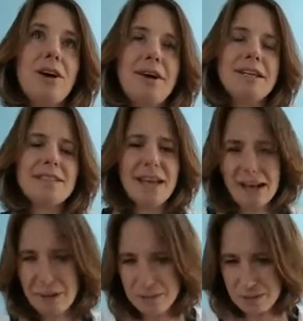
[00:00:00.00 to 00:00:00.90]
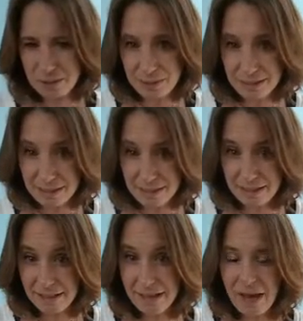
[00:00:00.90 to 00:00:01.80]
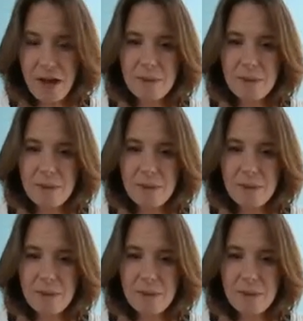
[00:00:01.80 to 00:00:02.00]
I said I would do this thing,